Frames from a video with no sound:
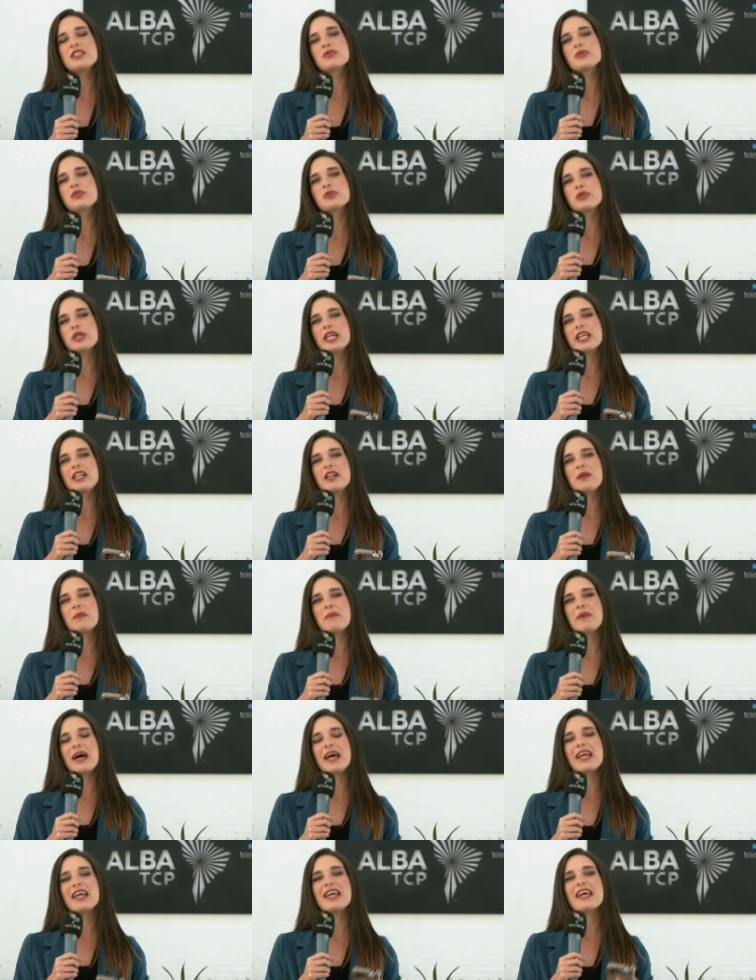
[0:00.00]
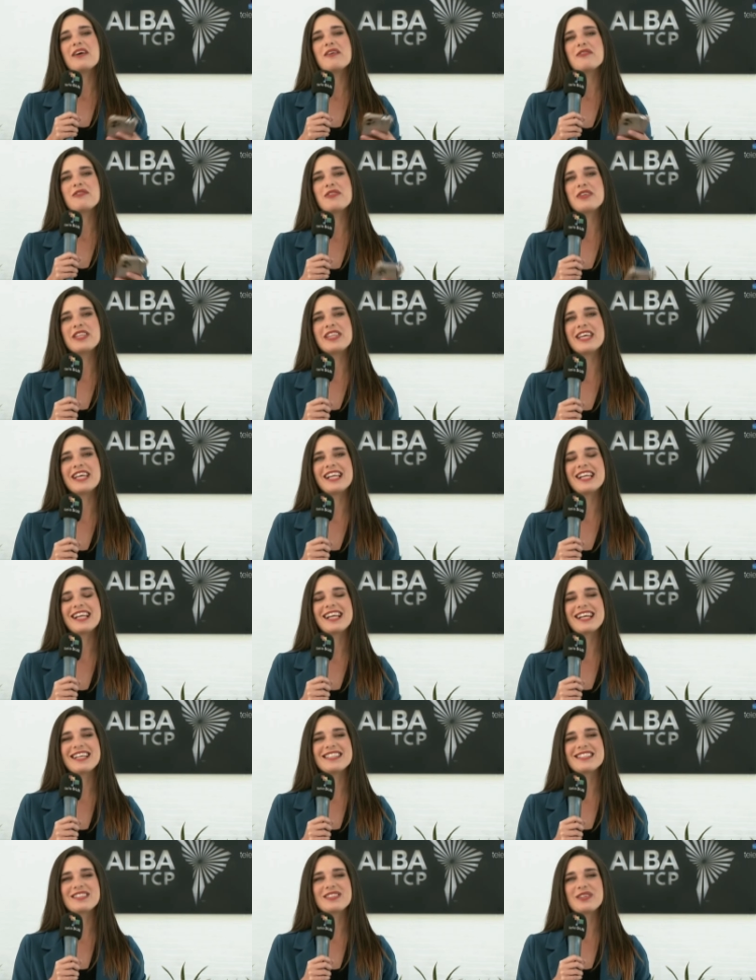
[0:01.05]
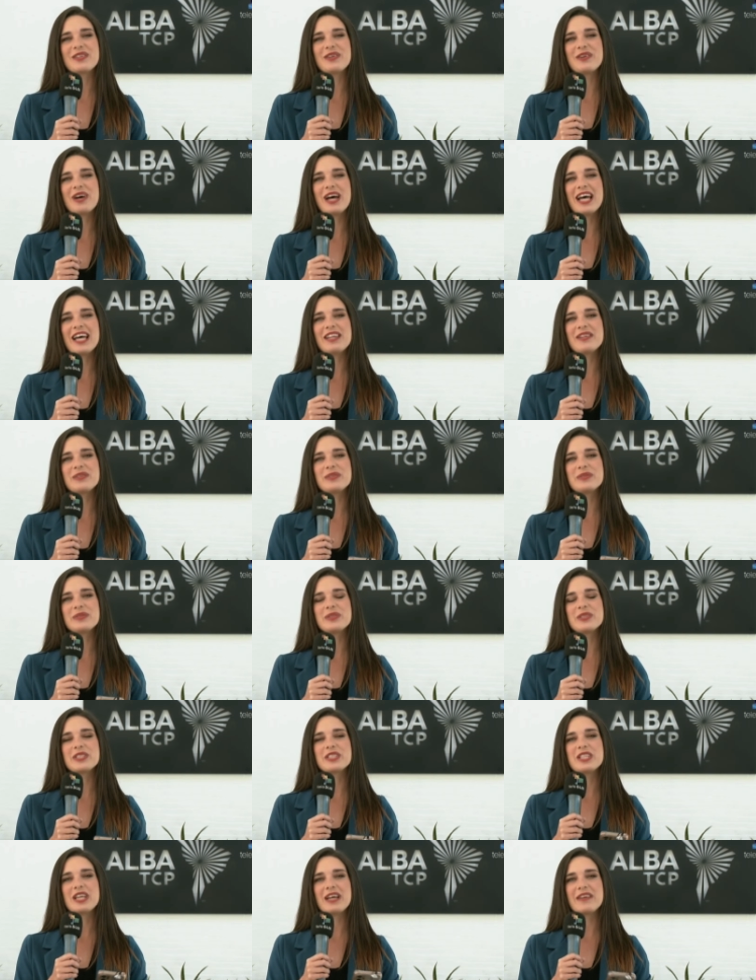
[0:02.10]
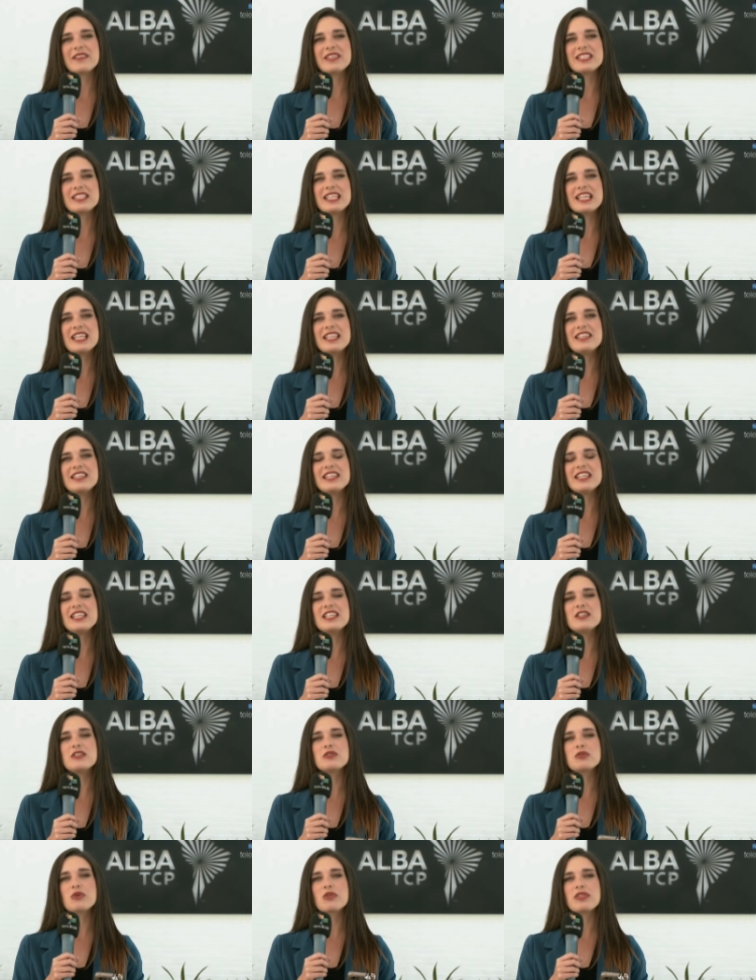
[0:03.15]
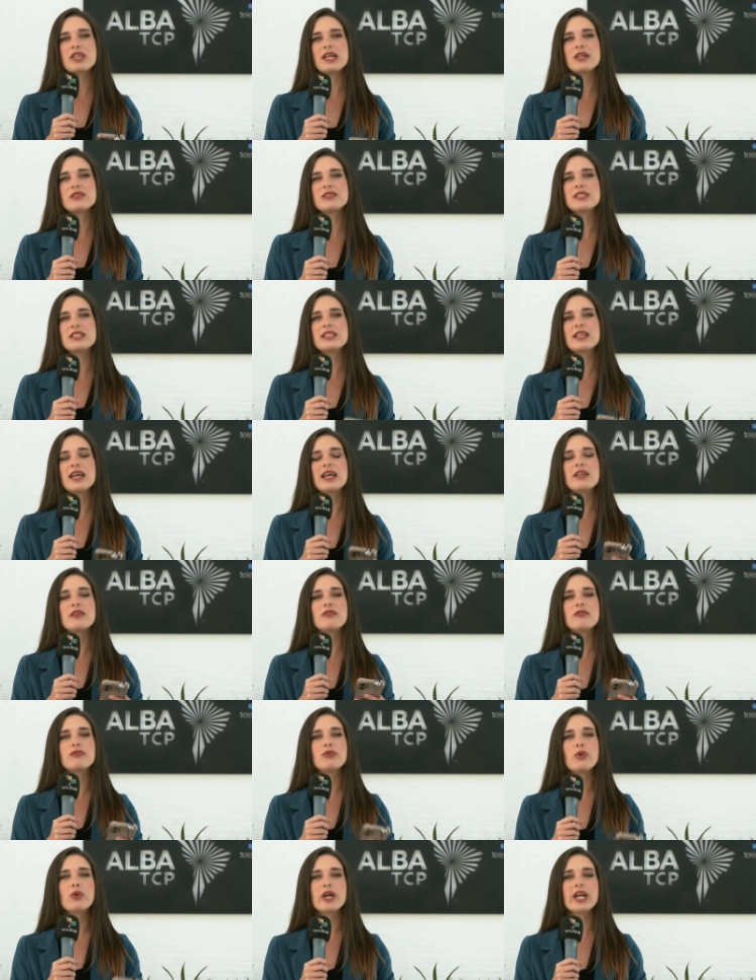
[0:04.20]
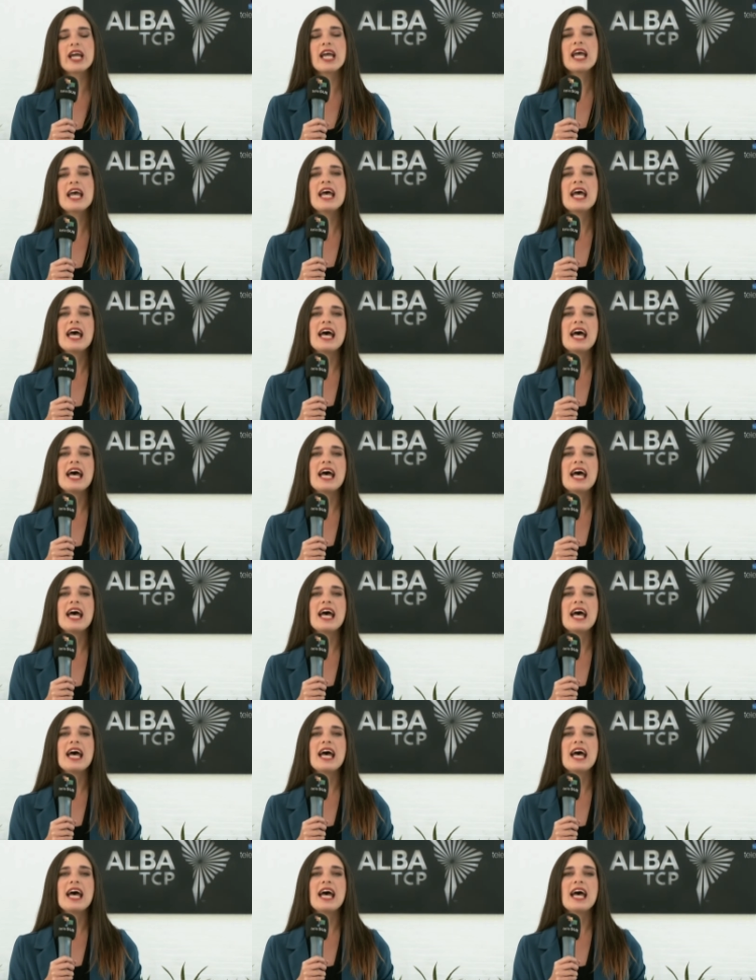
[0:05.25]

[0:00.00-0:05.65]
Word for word: This was created by Fidel Castro and Hugo Chavez in the year two thousand four.